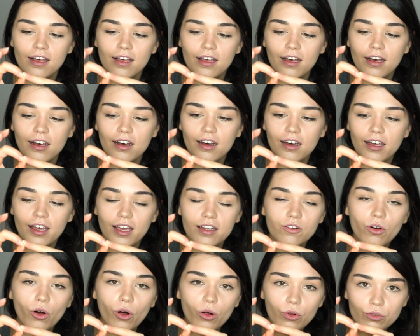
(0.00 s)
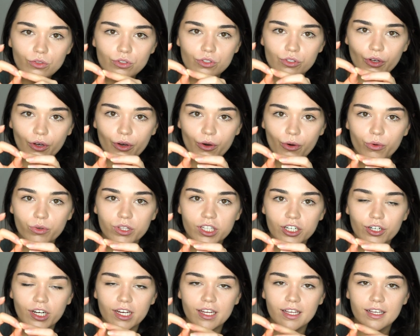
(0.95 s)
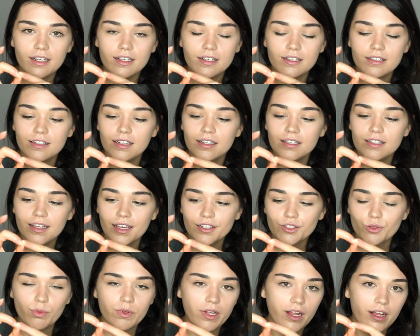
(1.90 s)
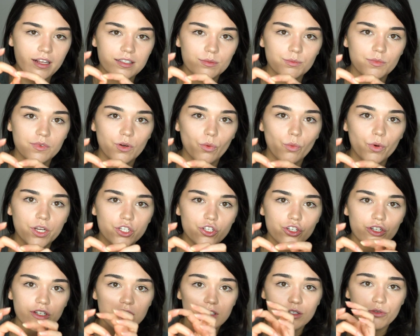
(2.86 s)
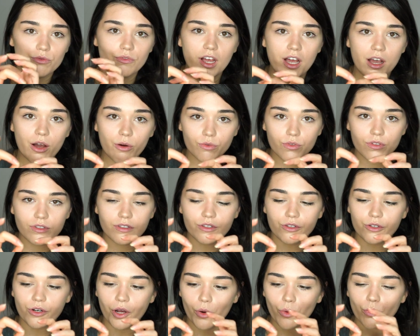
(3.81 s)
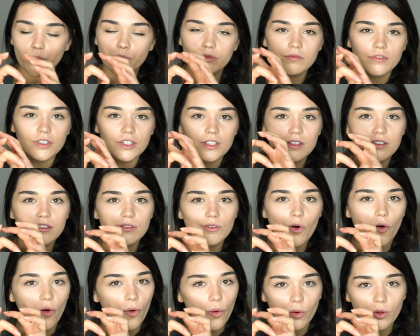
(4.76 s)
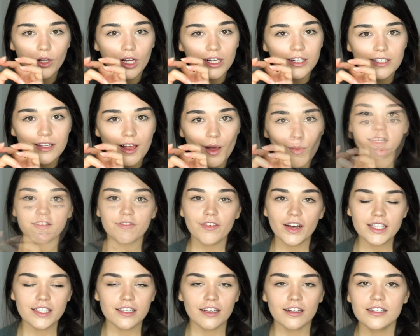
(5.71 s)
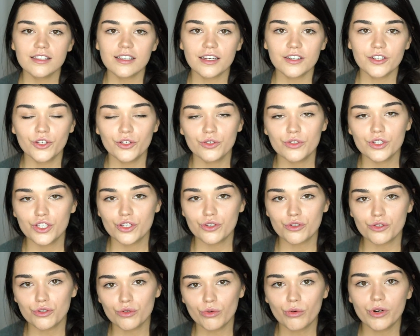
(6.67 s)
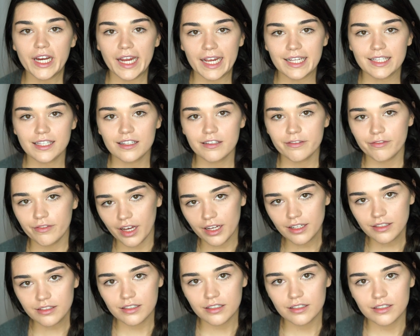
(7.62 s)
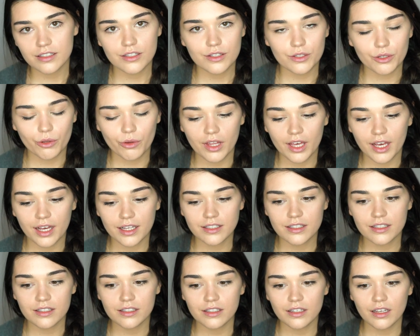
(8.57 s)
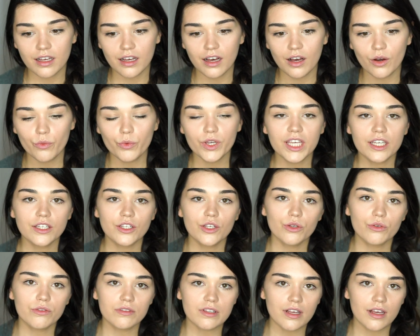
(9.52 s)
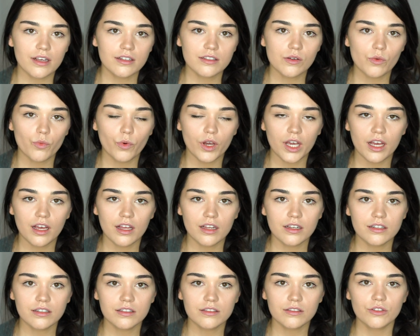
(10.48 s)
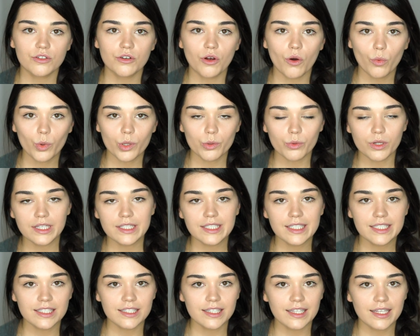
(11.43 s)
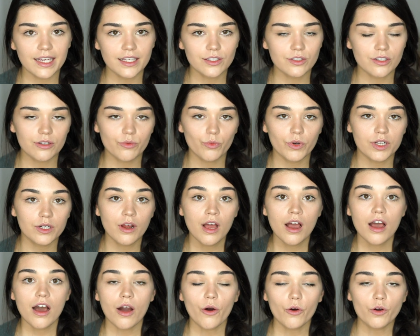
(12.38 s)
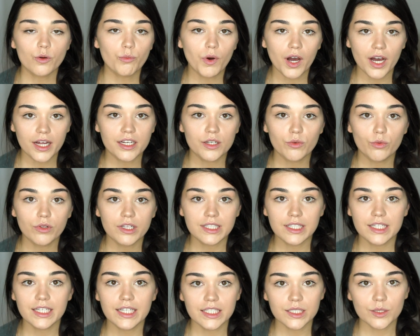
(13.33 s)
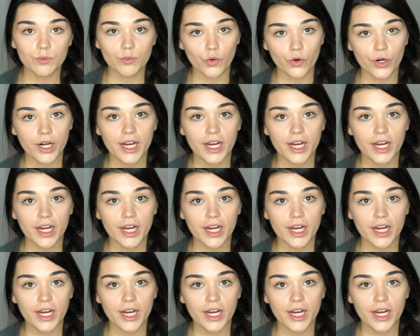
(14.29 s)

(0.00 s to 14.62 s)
and also there is a cytoplasm which surrounds, this whole ensemble. And fat cells are used to store excess fat so that we can use it when, we will need it later, when our body will need more